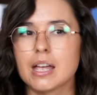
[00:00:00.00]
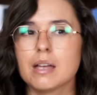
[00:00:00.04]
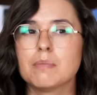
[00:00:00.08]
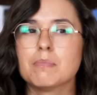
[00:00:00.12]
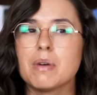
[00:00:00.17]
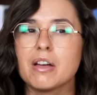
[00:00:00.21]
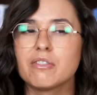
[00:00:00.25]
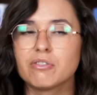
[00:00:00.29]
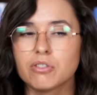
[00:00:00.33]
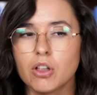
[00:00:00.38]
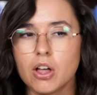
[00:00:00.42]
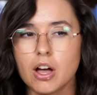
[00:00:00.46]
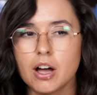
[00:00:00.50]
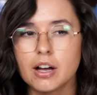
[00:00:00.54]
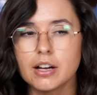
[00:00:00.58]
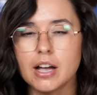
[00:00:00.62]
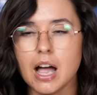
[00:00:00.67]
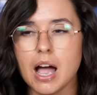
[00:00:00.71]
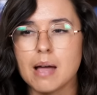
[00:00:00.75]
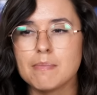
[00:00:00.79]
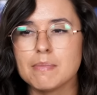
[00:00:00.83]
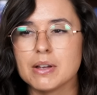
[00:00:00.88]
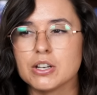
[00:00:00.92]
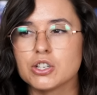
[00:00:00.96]
In my vlog,
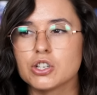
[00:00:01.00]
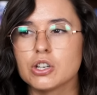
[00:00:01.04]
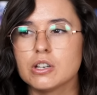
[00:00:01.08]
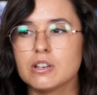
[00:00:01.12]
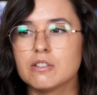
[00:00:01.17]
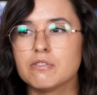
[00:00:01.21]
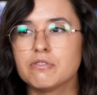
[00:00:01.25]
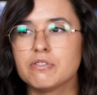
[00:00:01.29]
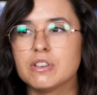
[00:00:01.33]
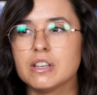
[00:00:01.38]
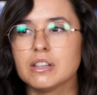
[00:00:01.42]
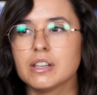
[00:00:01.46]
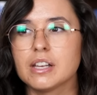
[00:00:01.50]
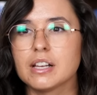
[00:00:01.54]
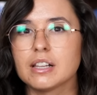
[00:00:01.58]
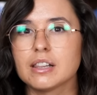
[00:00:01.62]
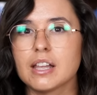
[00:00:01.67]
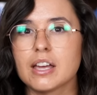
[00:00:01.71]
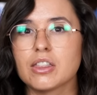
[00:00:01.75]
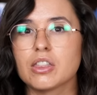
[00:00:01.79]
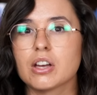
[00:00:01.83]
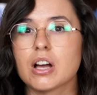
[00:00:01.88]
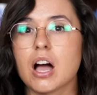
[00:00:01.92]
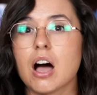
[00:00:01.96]
I mentioned feeling
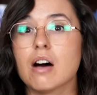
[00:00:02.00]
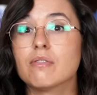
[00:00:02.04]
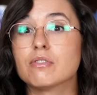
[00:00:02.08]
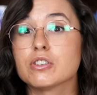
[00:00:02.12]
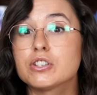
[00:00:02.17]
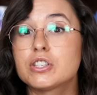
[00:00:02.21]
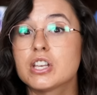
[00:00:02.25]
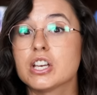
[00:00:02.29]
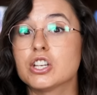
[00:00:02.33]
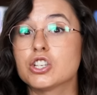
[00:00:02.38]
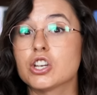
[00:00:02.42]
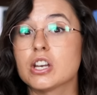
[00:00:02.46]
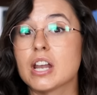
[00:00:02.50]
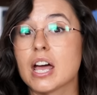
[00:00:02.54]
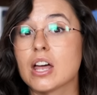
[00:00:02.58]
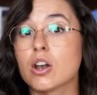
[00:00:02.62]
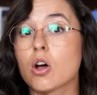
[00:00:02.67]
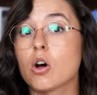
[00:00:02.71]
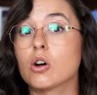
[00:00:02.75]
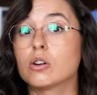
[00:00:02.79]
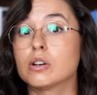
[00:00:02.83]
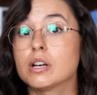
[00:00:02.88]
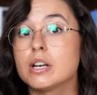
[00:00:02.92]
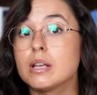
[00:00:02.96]
like the conversation had
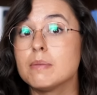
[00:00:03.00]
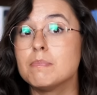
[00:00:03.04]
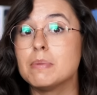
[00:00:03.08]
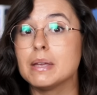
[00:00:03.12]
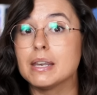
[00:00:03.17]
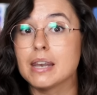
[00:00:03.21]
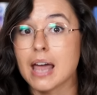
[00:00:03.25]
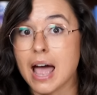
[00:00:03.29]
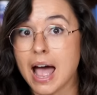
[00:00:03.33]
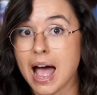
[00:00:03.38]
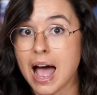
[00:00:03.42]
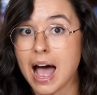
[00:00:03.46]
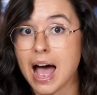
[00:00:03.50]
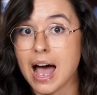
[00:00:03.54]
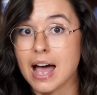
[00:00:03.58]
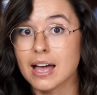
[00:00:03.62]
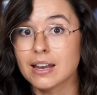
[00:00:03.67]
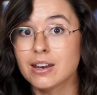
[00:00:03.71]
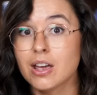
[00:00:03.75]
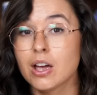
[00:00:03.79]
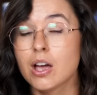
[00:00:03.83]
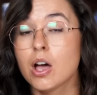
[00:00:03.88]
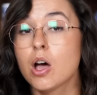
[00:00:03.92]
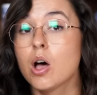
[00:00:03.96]
already been
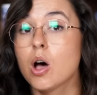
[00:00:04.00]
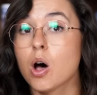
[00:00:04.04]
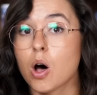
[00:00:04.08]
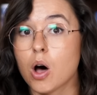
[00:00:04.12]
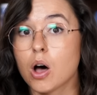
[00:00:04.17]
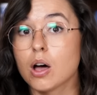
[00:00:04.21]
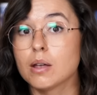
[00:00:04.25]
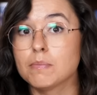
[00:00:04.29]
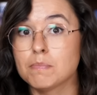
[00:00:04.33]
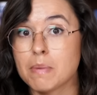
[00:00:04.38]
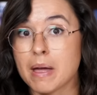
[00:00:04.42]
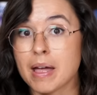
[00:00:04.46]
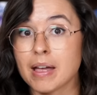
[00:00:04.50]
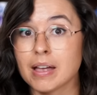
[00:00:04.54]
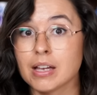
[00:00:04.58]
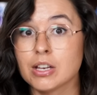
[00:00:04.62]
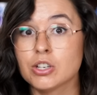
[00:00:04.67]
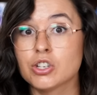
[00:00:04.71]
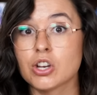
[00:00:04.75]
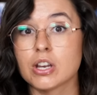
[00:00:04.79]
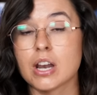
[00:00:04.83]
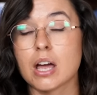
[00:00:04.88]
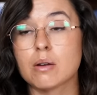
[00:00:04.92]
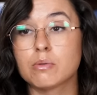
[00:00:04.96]
had on
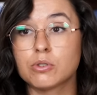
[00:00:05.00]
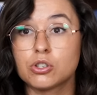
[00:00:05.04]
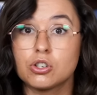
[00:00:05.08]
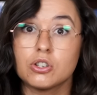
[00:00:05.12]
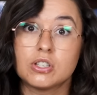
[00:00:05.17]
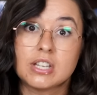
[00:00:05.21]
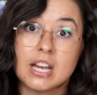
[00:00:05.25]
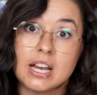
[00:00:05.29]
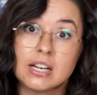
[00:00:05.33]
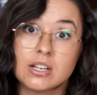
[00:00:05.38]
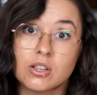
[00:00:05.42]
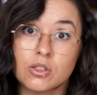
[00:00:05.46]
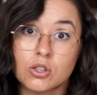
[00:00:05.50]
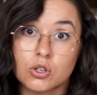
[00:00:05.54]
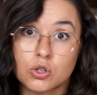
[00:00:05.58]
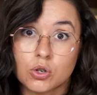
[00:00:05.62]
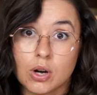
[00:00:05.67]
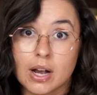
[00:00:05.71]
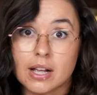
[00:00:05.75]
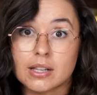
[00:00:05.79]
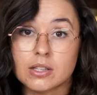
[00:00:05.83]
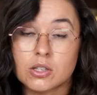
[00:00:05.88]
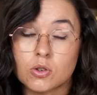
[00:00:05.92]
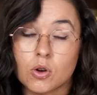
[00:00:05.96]
page and I was just handed the
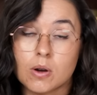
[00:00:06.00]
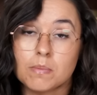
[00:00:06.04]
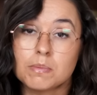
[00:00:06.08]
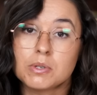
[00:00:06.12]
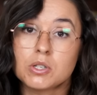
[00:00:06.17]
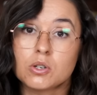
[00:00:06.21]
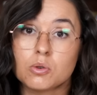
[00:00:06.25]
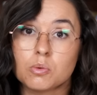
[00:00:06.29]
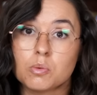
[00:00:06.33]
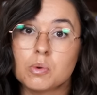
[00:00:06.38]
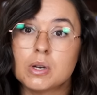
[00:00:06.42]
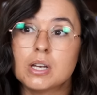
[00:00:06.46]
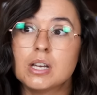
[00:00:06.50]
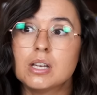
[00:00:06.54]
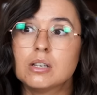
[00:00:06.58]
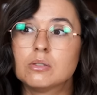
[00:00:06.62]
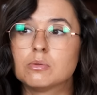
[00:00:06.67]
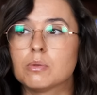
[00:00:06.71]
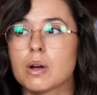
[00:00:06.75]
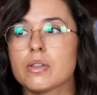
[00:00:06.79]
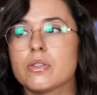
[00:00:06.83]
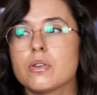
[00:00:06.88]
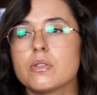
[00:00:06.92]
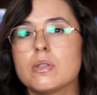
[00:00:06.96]
transcripts to
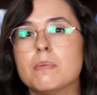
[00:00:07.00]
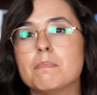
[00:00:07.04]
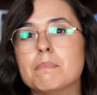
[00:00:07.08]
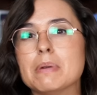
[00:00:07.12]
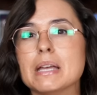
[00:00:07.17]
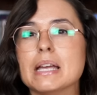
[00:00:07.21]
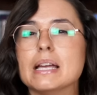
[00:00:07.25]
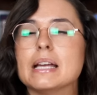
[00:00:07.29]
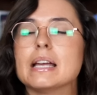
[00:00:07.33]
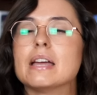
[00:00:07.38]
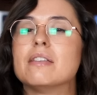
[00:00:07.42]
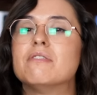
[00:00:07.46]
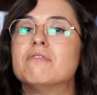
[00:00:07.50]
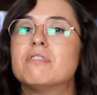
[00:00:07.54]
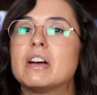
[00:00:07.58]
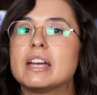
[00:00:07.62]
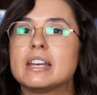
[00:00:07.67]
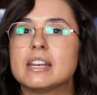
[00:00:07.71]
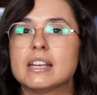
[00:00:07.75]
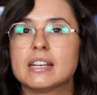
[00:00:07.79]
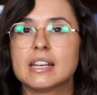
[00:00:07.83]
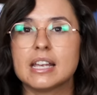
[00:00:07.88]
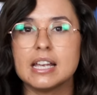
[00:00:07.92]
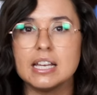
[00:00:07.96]
read rather than being
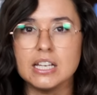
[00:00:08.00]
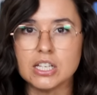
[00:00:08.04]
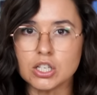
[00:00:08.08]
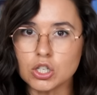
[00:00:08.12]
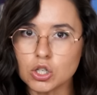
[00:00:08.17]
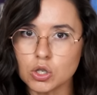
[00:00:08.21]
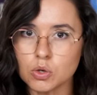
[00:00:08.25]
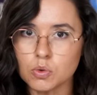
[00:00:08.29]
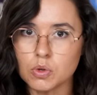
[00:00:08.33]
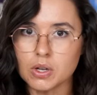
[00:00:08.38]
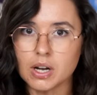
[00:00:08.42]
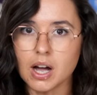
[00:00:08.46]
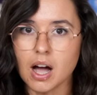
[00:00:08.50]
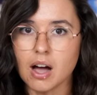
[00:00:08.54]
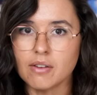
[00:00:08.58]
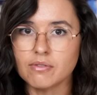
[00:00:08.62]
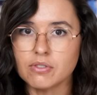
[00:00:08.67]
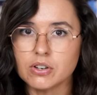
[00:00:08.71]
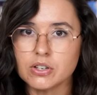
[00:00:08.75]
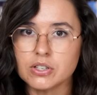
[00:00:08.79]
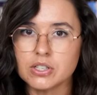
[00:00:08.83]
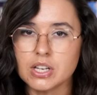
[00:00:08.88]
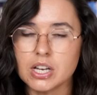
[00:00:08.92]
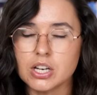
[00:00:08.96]
invited into the
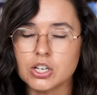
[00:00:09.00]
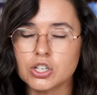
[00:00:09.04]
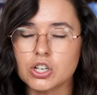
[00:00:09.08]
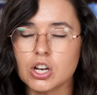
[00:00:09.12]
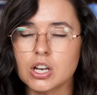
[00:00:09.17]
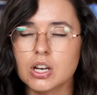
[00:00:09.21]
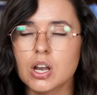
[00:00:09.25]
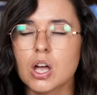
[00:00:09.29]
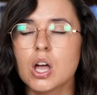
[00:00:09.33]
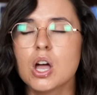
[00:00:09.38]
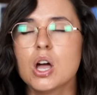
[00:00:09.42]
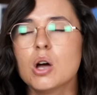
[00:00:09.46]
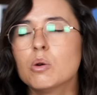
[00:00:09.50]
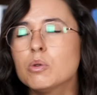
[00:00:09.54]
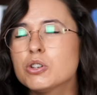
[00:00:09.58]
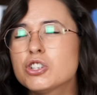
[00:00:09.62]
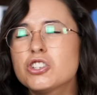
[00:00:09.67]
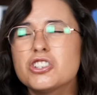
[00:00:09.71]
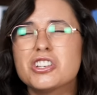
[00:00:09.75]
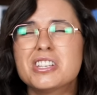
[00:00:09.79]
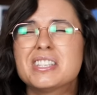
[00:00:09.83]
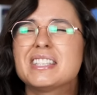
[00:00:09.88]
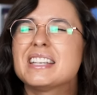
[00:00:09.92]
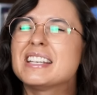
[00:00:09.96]
conversation,
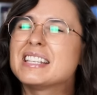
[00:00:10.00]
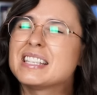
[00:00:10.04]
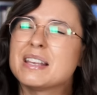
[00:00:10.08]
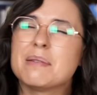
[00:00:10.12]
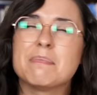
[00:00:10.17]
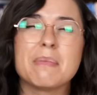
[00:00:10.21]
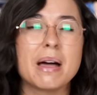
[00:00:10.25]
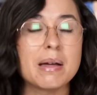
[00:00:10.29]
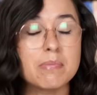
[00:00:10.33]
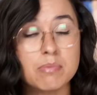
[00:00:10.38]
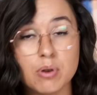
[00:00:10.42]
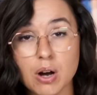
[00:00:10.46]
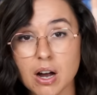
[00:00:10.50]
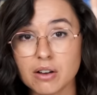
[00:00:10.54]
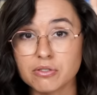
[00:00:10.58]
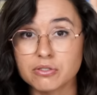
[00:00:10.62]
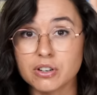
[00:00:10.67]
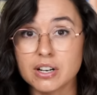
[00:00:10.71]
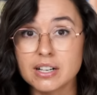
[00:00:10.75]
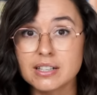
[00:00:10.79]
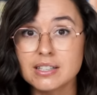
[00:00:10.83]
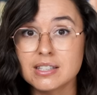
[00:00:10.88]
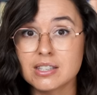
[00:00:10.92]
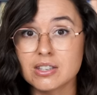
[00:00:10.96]
which just isn't my
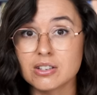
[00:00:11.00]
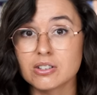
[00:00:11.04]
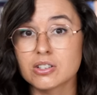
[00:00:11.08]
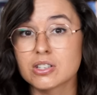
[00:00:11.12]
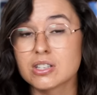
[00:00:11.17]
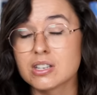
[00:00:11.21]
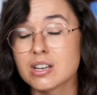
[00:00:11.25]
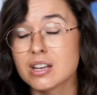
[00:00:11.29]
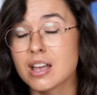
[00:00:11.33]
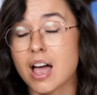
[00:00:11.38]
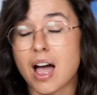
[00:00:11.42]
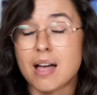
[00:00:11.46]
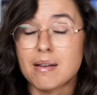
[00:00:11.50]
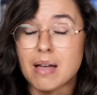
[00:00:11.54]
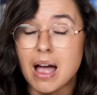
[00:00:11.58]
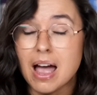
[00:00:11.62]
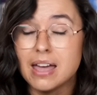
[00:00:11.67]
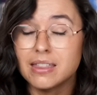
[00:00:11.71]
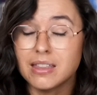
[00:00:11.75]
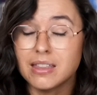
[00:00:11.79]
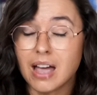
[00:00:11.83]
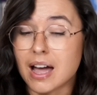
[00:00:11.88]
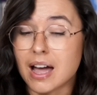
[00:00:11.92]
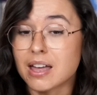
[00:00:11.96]
preference.
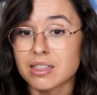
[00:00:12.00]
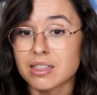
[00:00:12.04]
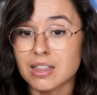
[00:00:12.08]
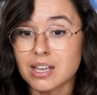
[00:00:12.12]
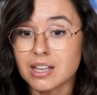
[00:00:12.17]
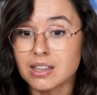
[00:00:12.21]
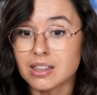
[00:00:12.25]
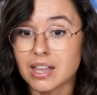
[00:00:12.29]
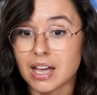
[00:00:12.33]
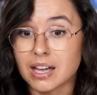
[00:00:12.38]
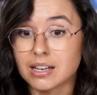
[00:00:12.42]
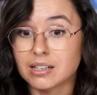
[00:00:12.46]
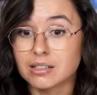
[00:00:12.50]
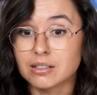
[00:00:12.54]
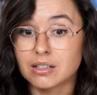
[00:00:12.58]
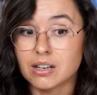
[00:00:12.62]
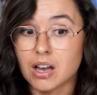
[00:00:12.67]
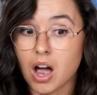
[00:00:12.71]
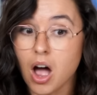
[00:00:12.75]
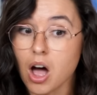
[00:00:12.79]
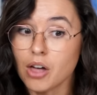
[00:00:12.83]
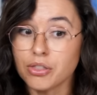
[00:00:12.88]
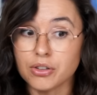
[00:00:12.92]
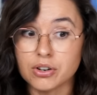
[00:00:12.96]
I think that
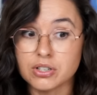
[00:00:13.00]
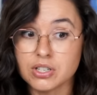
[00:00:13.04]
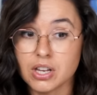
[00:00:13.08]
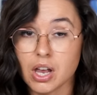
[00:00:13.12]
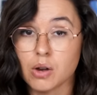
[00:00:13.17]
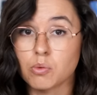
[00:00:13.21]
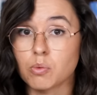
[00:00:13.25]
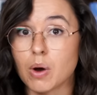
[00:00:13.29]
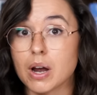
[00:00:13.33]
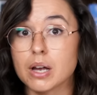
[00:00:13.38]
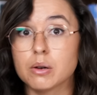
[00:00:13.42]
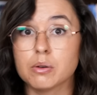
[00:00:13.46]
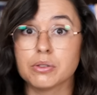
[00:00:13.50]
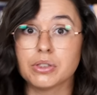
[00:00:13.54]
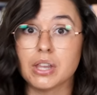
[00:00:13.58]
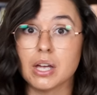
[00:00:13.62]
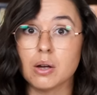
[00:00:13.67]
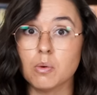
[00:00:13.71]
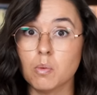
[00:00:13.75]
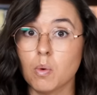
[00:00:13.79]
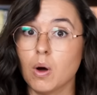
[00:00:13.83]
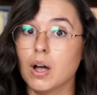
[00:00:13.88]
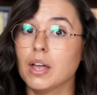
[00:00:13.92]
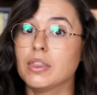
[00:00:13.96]
authors can write what they
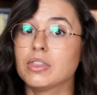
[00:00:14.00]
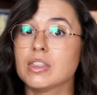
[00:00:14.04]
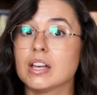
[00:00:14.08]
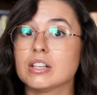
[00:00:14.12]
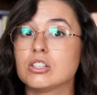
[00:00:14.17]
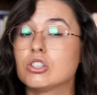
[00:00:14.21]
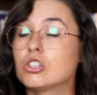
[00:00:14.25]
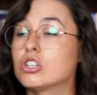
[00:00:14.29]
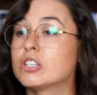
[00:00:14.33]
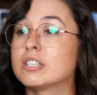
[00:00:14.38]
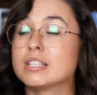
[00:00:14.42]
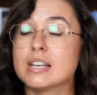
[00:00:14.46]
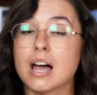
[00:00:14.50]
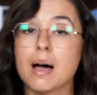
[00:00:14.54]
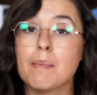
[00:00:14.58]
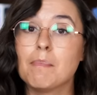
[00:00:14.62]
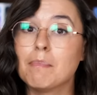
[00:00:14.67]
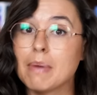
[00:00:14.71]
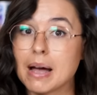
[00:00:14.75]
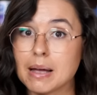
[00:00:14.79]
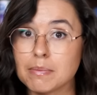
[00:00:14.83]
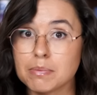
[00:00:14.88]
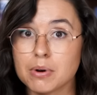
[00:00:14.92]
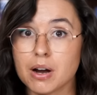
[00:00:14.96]
want, that's just not
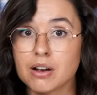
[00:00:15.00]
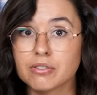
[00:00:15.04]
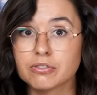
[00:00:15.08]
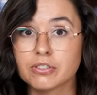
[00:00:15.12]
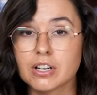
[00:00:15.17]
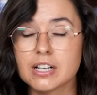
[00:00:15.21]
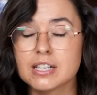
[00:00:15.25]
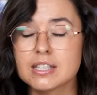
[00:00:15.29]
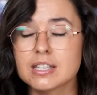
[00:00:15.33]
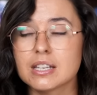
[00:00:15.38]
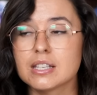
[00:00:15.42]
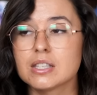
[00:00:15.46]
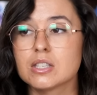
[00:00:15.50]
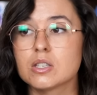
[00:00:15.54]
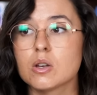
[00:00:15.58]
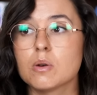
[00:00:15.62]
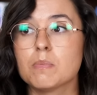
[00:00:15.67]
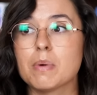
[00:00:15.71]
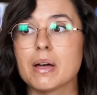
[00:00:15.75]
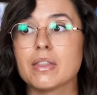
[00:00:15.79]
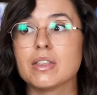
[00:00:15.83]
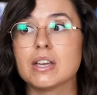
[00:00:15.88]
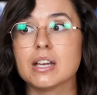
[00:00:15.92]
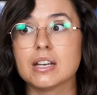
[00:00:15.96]
my preference, and so
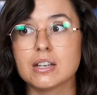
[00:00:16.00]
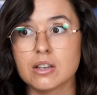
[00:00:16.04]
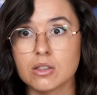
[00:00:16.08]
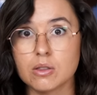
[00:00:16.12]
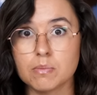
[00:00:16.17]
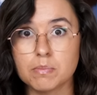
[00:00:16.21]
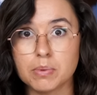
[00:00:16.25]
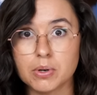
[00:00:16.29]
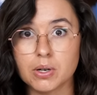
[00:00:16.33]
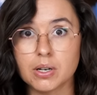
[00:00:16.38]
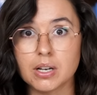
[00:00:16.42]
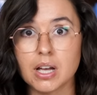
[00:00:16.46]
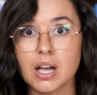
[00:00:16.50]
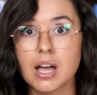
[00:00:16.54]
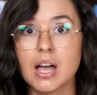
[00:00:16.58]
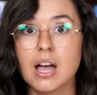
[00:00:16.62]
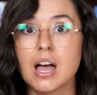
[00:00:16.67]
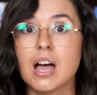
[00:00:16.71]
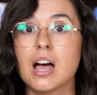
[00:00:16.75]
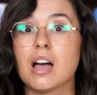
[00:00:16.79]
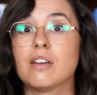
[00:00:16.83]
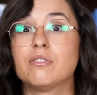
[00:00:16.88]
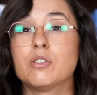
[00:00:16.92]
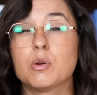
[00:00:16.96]
by the end of the book,
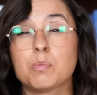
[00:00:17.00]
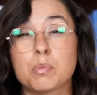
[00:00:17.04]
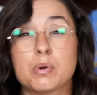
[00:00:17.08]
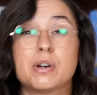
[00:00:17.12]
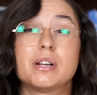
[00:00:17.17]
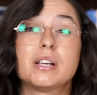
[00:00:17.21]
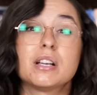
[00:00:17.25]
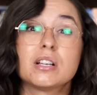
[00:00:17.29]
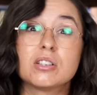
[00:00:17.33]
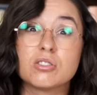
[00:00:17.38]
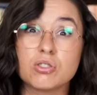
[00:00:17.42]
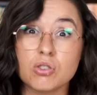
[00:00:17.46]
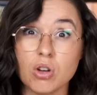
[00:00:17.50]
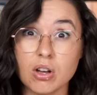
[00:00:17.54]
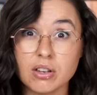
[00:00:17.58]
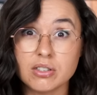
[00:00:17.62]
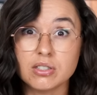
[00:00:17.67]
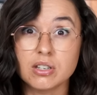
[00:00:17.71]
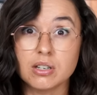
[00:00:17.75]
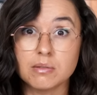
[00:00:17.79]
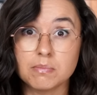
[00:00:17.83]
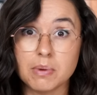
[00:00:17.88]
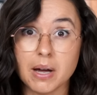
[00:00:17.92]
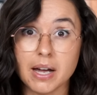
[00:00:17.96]
I felt pretty
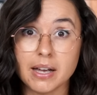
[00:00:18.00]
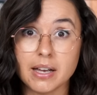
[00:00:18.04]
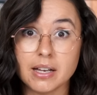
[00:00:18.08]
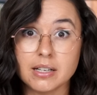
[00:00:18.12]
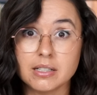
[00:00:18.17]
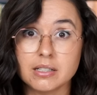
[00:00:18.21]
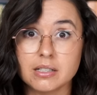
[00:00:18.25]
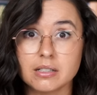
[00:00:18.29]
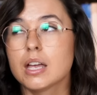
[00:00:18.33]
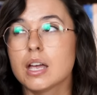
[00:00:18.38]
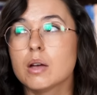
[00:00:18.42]
exhausted by it.